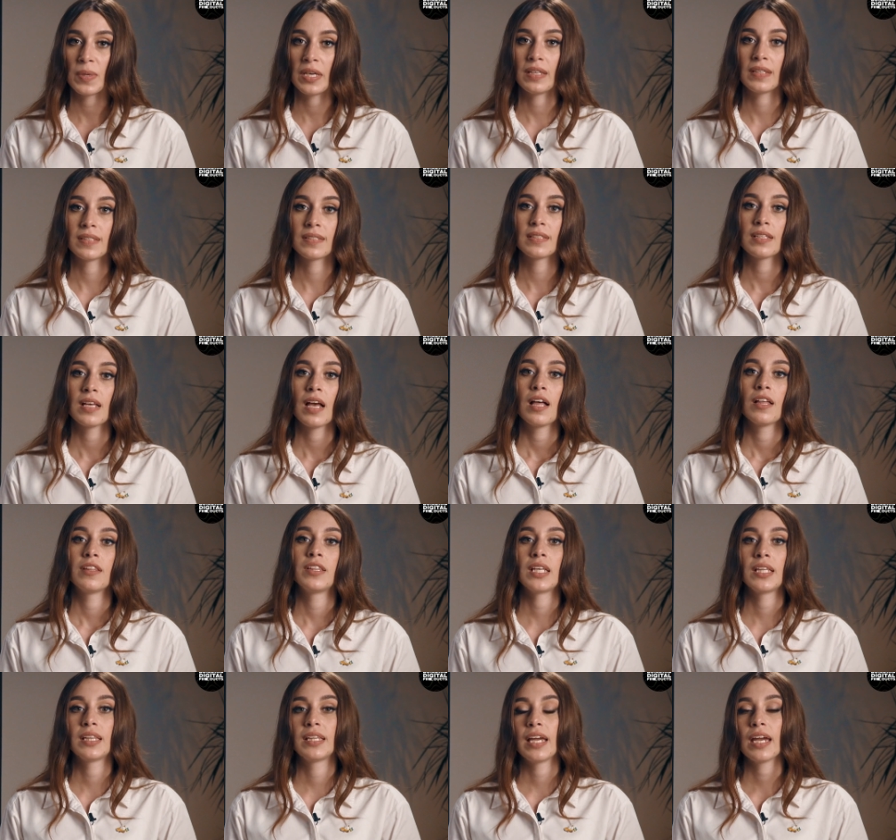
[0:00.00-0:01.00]
means
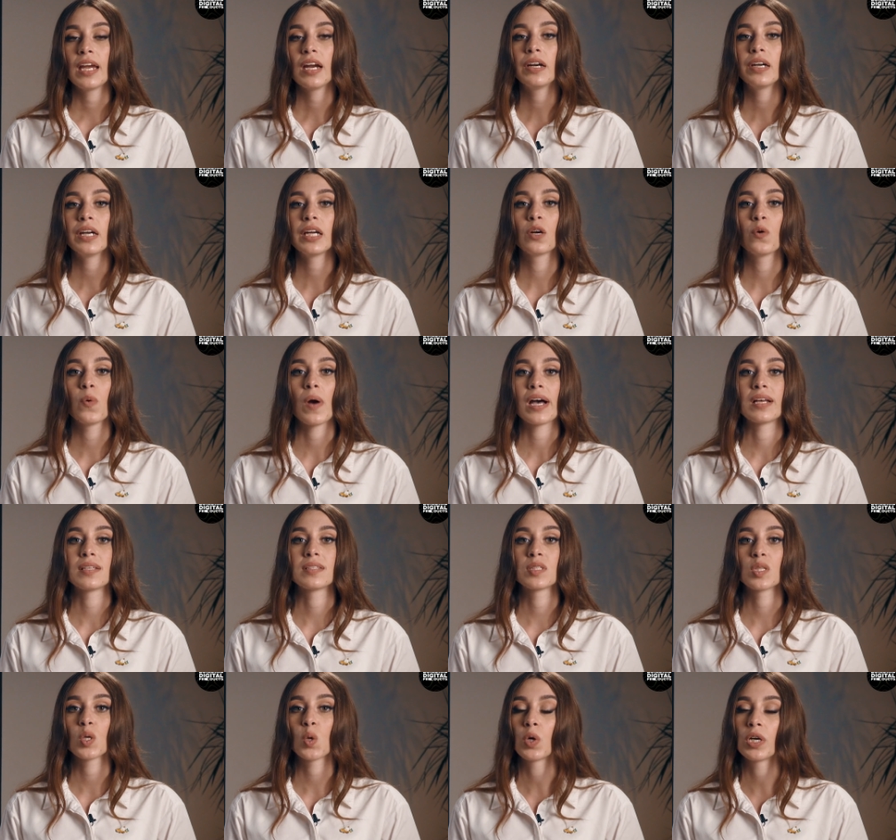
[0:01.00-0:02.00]
that their
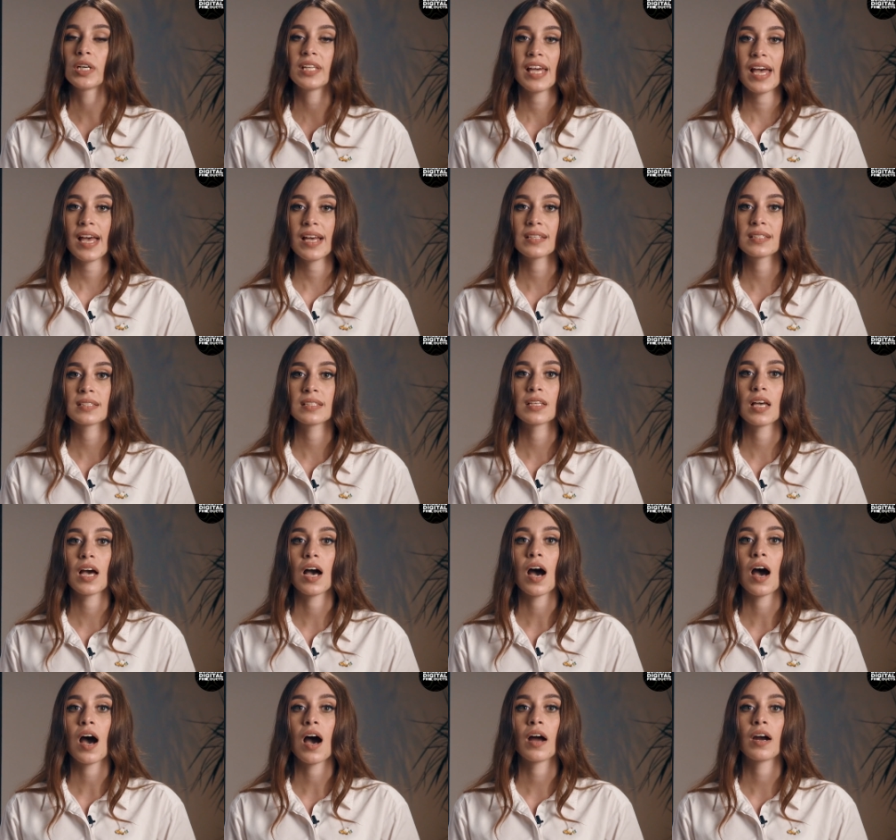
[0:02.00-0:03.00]
requests or tasks
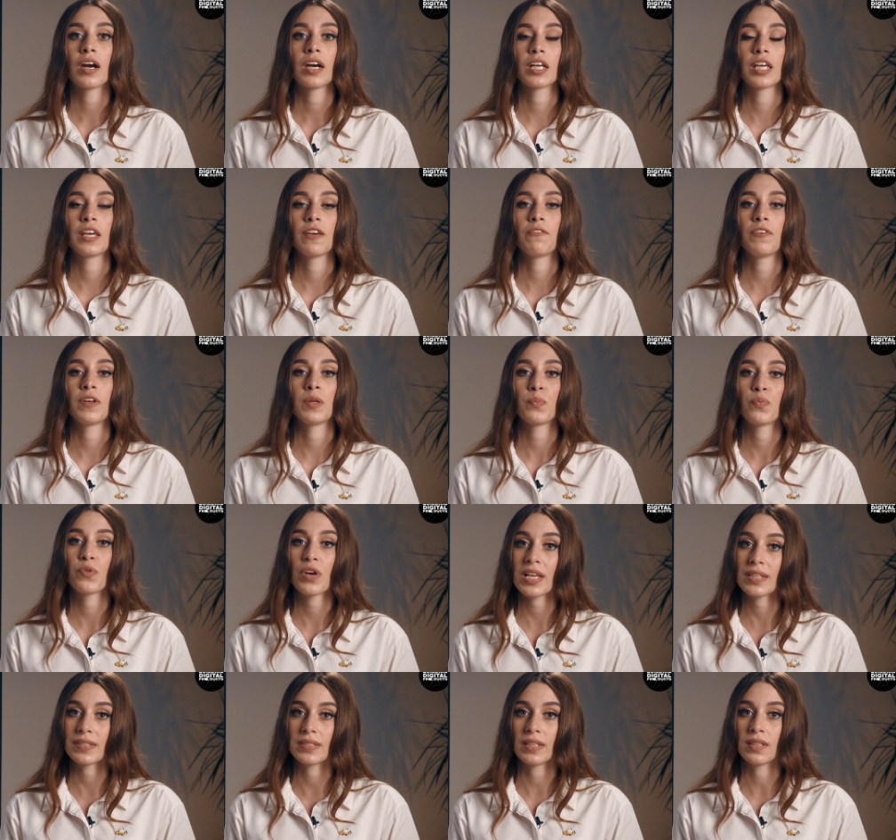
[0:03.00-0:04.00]
are given
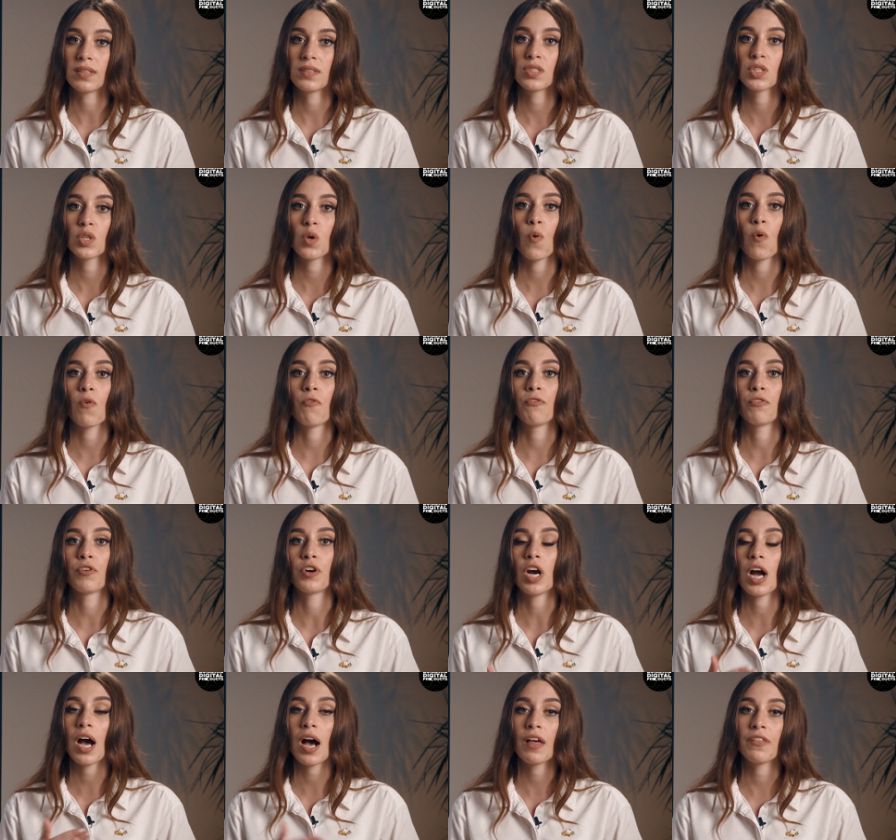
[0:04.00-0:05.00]
precedence
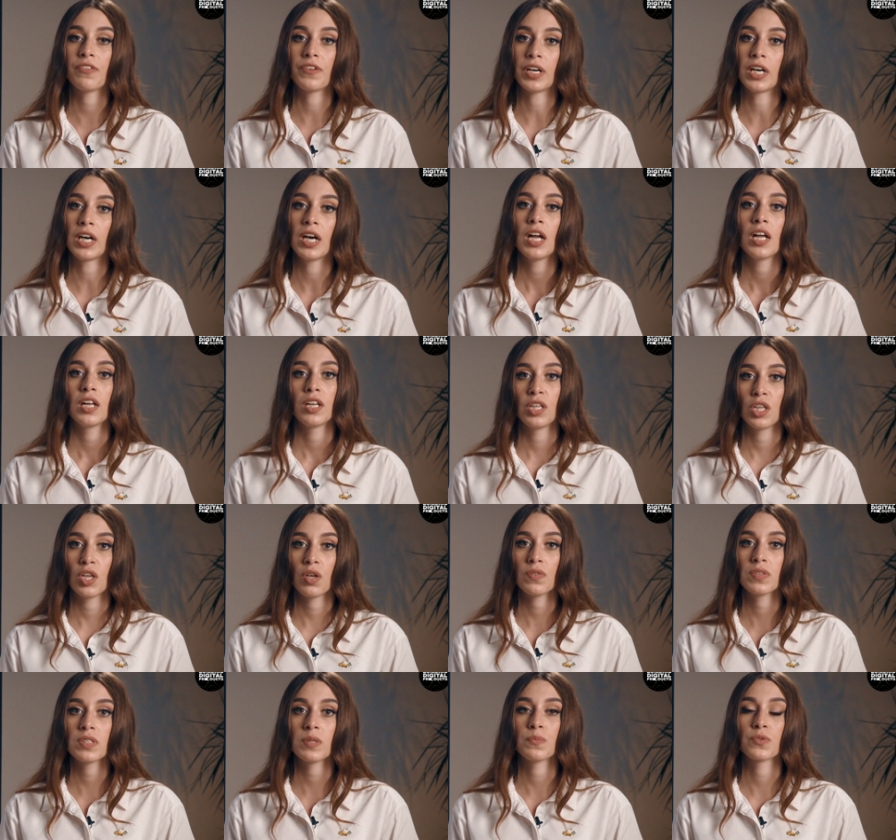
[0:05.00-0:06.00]
over other
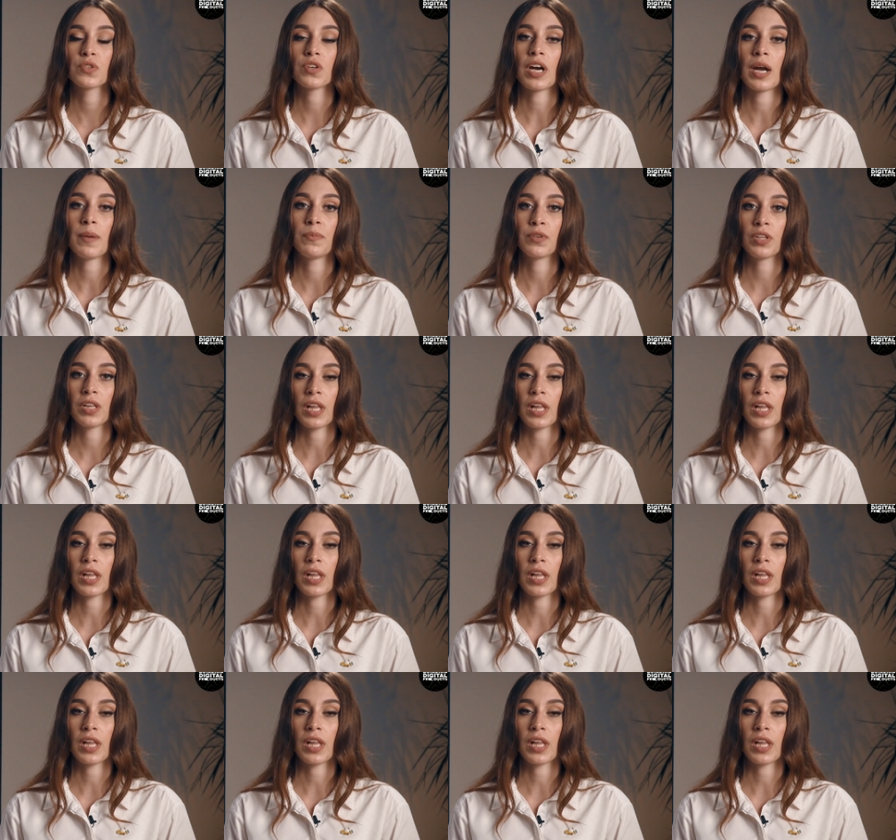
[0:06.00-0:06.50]
non-subscribed